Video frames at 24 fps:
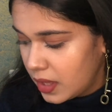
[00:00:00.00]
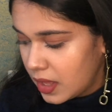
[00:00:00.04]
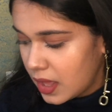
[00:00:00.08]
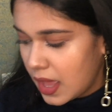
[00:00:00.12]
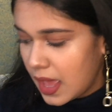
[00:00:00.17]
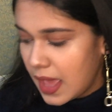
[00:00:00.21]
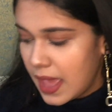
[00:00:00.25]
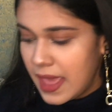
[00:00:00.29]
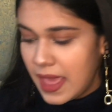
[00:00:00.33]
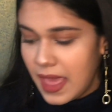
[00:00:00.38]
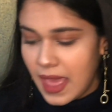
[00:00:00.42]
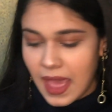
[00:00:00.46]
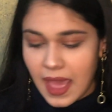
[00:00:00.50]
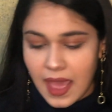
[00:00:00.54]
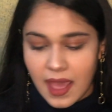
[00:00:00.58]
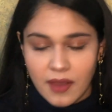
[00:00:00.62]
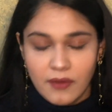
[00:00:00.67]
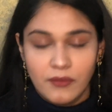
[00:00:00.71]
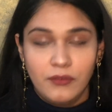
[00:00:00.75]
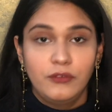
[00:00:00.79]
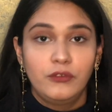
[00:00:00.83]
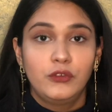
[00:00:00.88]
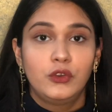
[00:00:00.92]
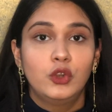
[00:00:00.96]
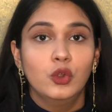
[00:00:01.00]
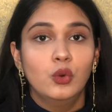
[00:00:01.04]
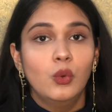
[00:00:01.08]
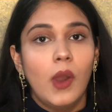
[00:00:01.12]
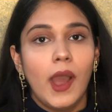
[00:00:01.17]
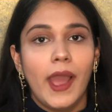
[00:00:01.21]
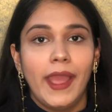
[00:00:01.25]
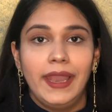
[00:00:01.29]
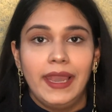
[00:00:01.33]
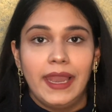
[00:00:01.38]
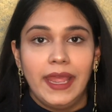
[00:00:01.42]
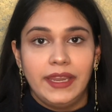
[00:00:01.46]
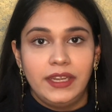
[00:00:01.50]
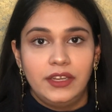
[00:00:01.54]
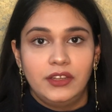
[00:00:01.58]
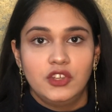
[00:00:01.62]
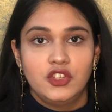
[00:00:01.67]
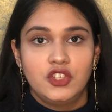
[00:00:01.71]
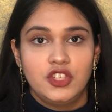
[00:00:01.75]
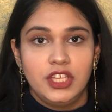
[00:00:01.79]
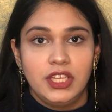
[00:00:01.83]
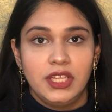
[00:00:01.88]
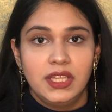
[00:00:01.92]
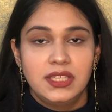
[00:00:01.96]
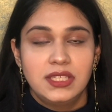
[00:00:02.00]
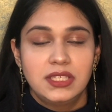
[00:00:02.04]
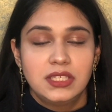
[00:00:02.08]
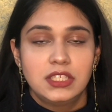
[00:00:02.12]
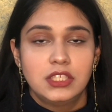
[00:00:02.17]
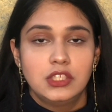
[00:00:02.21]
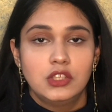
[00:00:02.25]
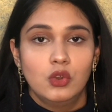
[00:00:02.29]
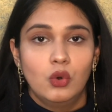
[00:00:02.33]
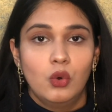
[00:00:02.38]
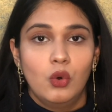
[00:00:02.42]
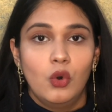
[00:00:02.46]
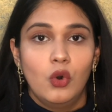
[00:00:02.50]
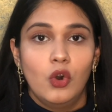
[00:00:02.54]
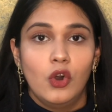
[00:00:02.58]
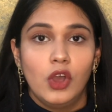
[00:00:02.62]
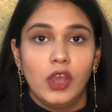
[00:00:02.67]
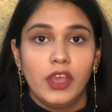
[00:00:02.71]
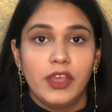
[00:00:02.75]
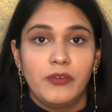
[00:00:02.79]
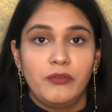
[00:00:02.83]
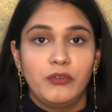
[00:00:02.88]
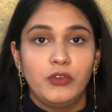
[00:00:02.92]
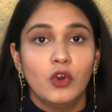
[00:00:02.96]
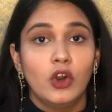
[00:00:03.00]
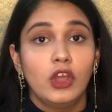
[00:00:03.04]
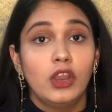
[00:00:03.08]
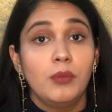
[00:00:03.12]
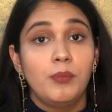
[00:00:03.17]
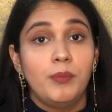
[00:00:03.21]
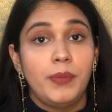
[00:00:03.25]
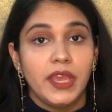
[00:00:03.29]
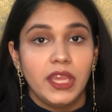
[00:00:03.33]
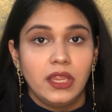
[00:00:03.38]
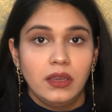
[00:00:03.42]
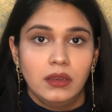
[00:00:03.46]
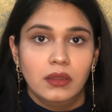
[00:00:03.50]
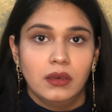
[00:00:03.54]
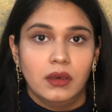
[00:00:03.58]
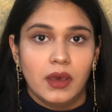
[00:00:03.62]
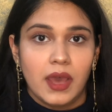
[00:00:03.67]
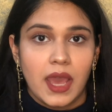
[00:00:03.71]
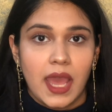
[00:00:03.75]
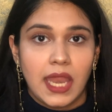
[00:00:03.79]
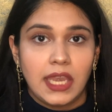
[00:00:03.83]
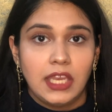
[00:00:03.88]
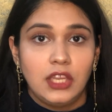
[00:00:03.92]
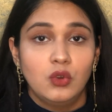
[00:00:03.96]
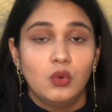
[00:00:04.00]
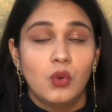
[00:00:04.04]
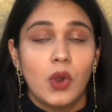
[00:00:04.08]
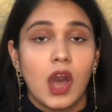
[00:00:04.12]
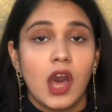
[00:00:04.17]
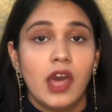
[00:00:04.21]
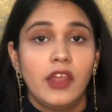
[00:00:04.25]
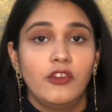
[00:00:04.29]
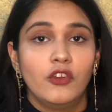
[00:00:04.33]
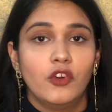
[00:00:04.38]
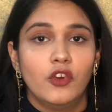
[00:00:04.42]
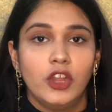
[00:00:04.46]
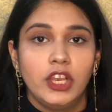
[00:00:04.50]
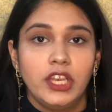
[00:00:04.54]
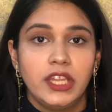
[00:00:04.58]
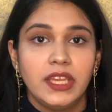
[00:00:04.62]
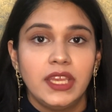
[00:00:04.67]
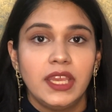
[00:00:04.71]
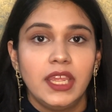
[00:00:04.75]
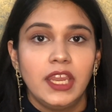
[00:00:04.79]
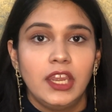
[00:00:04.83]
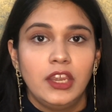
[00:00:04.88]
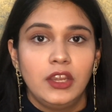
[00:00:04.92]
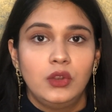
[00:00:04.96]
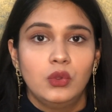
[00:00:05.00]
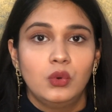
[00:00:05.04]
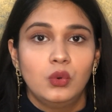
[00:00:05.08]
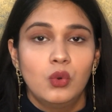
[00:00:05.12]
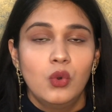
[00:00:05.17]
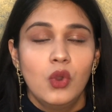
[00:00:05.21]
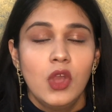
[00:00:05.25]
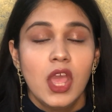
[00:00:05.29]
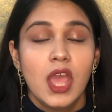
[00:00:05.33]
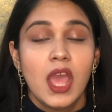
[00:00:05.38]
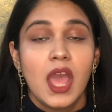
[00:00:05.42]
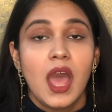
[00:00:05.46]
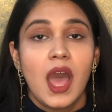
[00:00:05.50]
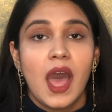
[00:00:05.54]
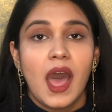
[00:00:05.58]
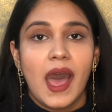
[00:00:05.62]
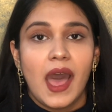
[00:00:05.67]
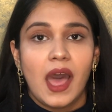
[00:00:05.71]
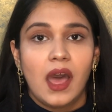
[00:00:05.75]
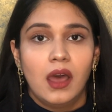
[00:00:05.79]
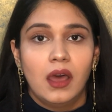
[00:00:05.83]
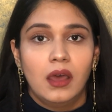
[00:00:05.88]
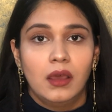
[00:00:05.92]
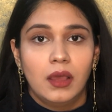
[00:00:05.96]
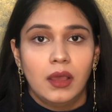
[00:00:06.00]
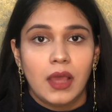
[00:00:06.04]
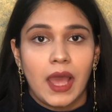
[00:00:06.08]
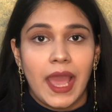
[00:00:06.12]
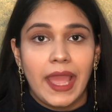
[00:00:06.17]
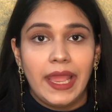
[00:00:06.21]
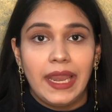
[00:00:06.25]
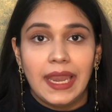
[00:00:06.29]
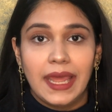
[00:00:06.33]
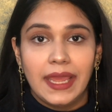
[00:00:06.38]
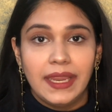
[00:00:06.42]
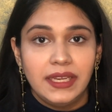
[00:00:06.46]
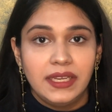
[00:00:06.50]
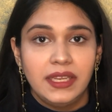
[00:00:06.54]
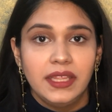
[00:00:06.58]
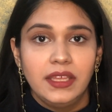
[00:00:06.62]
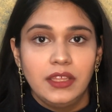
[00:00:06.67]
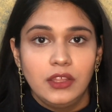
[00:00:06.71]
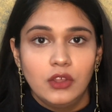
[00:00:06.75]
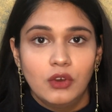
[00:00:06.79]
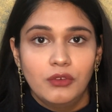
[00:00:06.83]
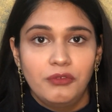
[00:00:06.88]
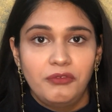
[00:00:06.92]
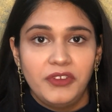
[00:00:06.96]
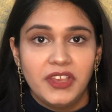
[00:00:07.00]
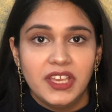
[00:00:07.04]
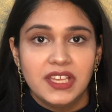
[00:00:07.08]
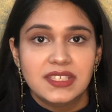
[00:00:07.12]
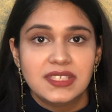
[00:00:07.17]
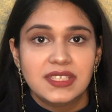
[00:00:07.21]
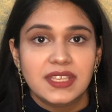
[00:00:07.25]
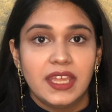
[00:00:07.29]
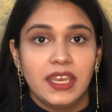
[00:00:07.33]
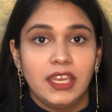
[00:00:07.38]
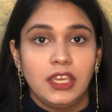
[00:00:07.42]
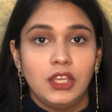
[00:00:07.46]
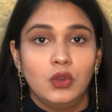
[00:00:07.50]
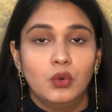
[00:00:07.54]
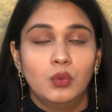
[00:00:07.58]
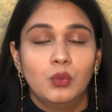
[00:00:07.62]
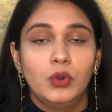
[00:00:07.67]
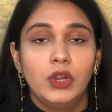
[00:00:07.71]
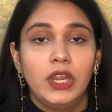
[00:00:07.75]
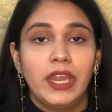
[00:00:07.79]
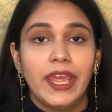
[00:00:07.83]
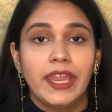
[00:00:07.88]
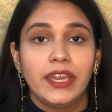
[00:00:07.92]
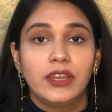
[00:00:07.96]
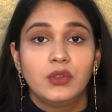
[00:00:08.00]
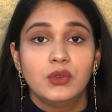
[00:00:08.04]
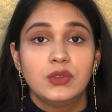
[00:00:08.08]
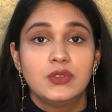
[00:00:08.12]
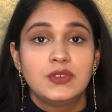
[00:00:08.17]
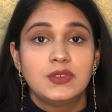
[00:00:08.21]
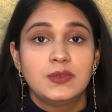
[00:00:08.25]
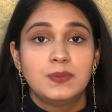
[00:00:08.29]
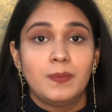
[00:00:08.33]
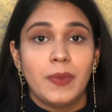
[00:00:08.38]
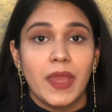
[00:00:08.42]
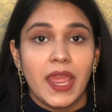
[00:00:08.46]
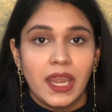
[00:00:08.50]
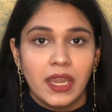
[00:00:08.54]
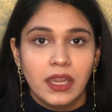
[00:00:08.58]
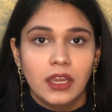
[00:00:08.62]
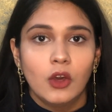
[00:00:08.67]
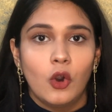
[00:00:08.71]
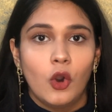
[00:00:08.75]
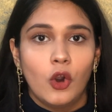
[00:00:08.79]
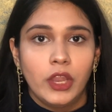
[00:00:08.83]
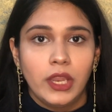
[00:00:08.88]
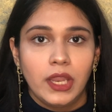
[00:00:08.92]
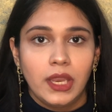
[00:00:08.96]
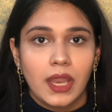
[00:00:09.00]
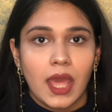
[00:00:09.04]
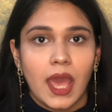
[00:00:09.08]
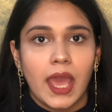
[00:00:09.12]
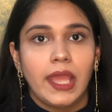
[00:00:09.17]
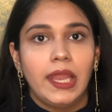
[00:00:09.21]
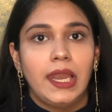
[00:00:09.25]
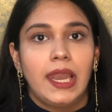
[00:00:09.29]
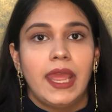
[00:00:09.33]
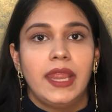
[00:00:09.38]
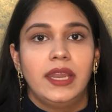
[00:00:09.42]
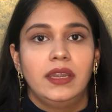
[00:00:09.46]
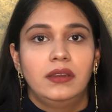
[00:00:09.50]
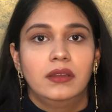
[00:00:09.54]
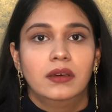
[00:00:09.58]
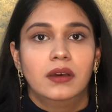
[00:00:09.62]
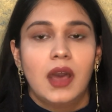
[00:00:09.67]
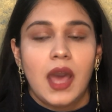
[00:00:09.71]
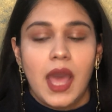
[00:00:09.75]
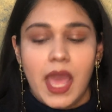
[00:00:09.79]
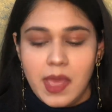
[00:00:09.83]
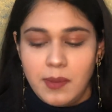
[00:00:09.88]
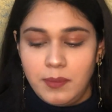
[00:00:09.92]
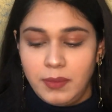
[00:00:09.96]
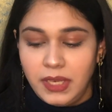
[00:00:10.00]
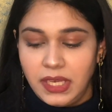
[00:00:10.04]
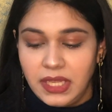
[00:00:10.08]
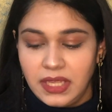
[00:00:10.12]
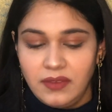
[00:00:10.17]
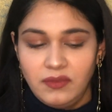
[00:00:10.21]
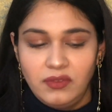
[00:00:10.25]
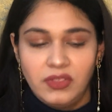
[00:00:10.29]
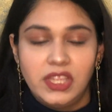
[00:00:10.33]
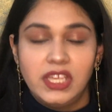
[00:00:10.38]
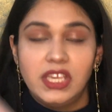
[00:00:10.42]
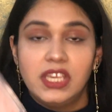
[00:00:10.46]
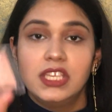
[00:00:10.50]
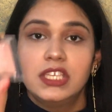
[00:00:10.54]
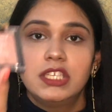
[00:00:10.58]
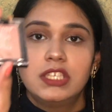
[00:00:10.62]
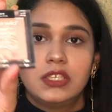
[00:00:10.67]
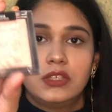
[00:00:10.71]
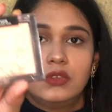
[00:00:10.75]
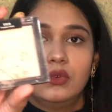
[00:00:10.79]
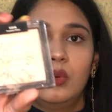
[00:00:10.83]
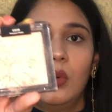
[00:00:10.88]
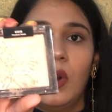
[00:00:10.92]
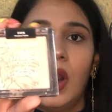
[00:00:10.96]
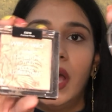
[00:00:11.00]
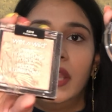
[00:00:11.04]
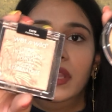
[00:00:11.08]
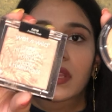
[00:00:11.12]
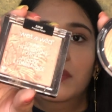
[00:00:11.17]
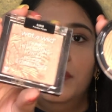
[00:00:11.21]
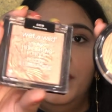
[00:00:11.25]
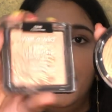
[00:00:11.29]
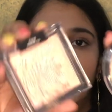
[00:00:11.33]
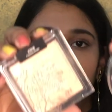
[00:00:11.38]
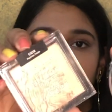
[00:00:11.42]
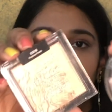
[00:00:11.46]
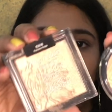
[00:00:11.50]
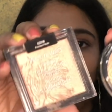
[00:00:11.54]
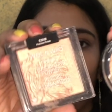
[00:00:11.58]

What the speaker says: I have two highlighter shades, so if you're a beginner and you are really into highlighting your face and you would like to spend on an highlighter, I believe these two are the best